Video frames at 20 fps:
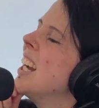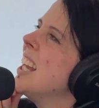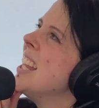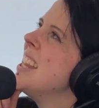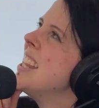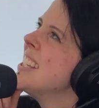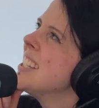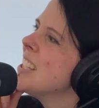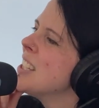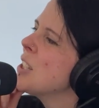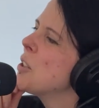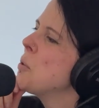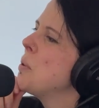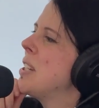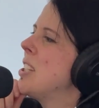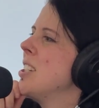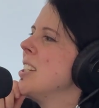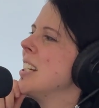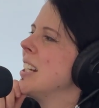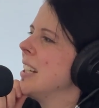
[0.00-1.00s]
this is a
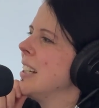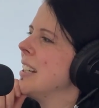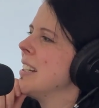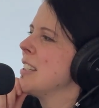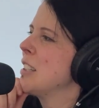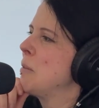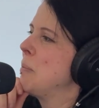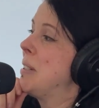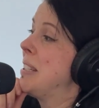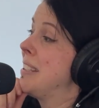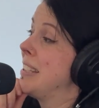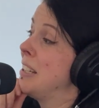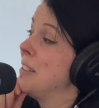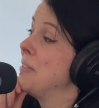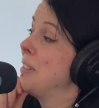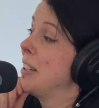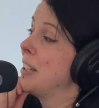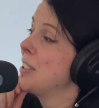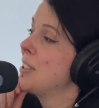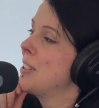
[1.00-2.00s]
question I ask myself
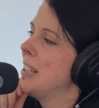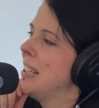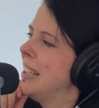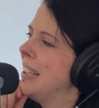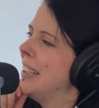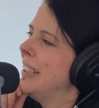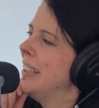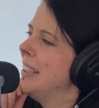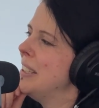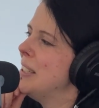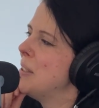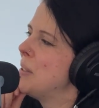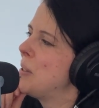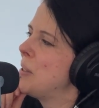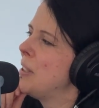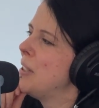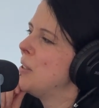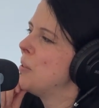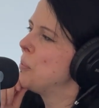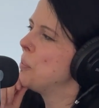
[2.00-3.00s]
actually, is
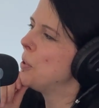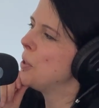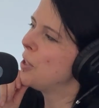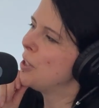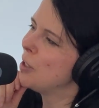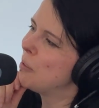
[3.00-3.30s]
which is